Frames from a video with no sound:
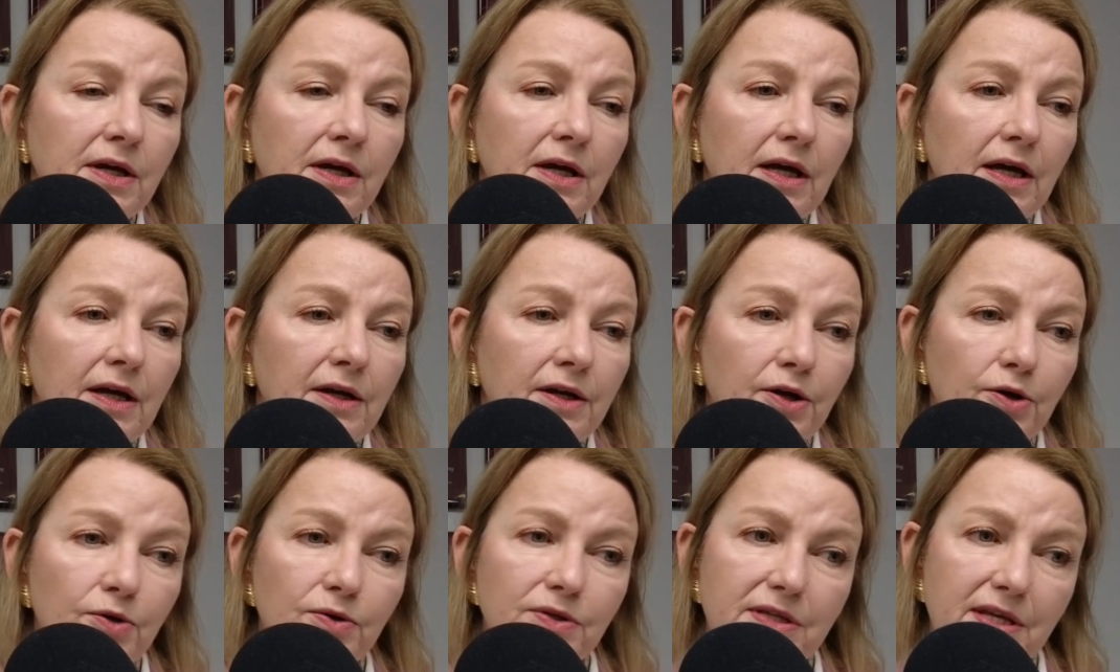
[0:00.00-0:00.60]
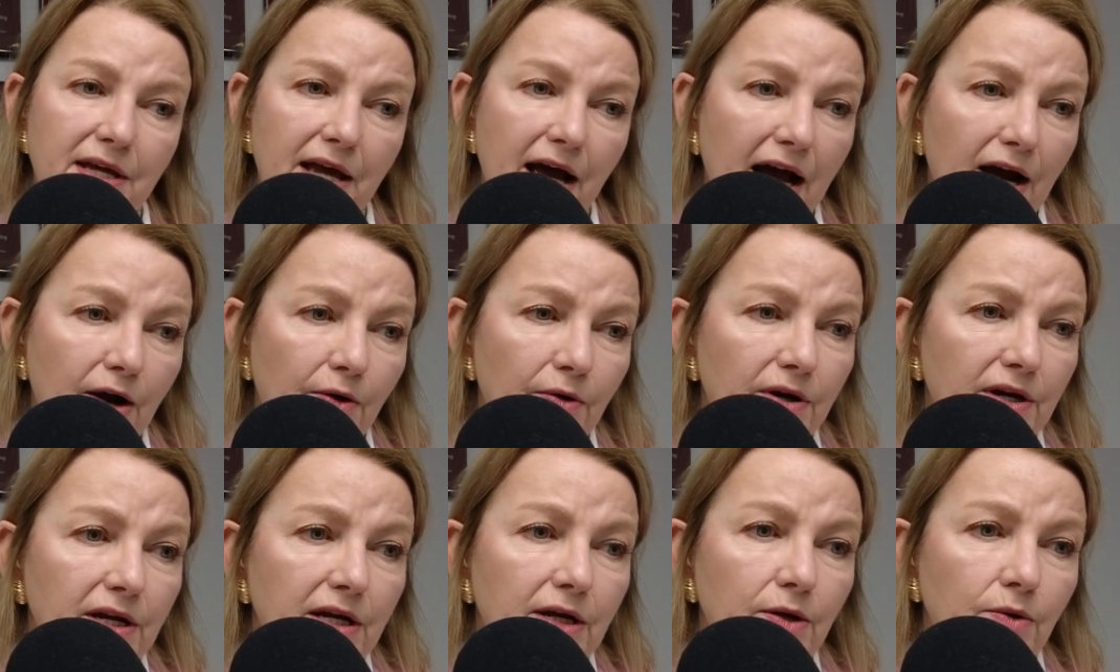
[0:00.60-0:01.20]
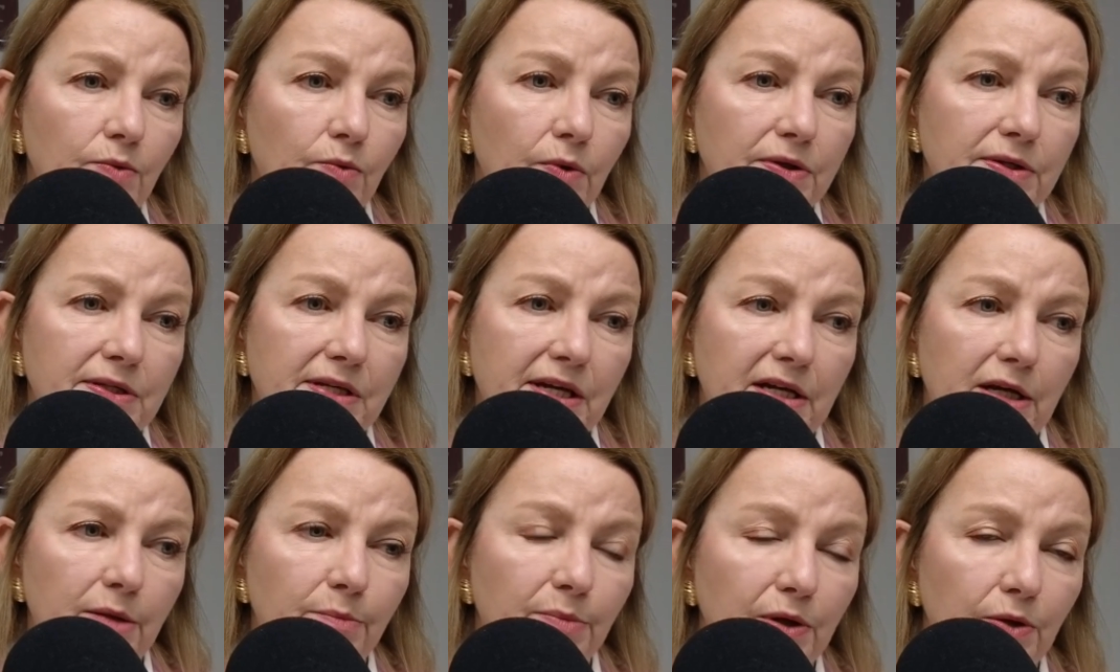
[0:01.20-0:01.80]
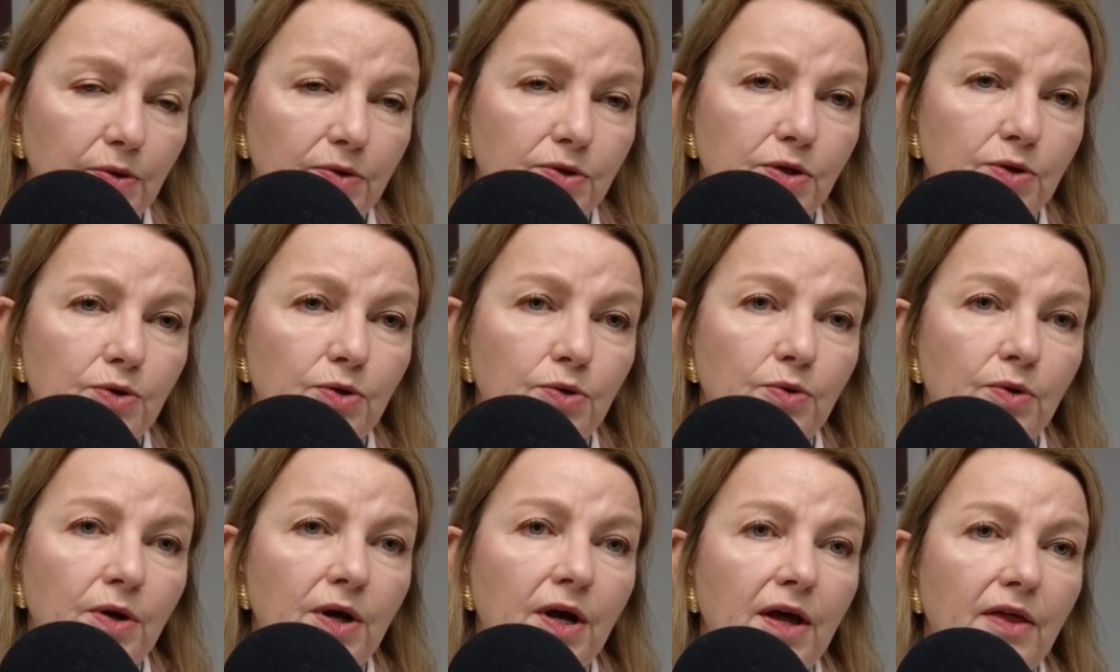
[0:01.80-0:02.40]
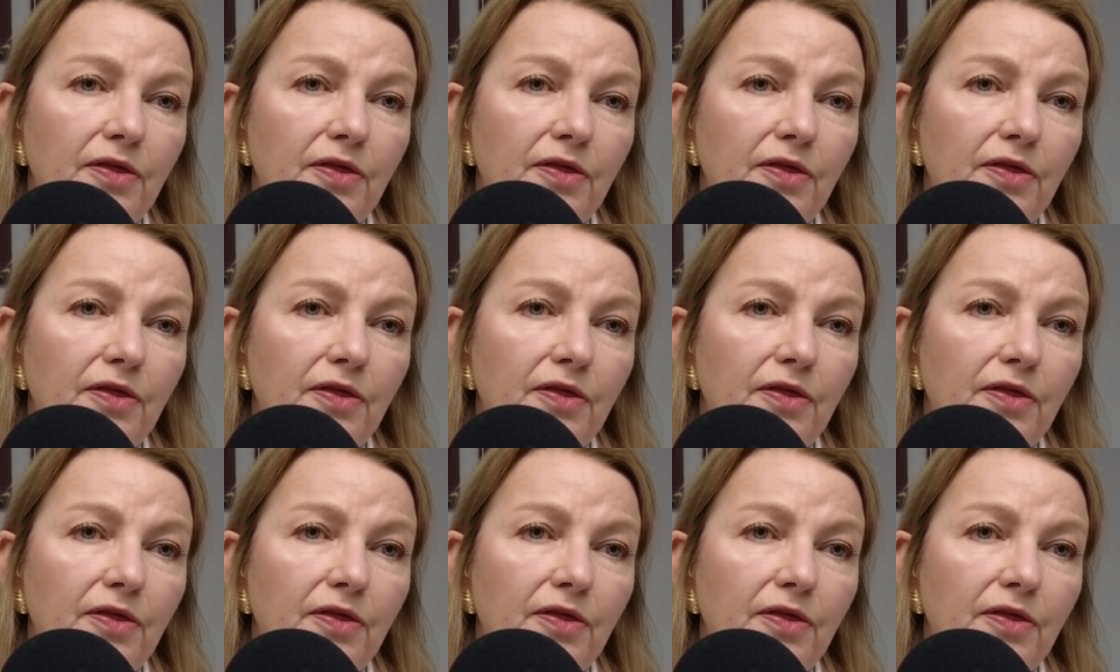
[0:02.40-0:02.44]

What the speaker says: And here's the irony with Senate Bill 2.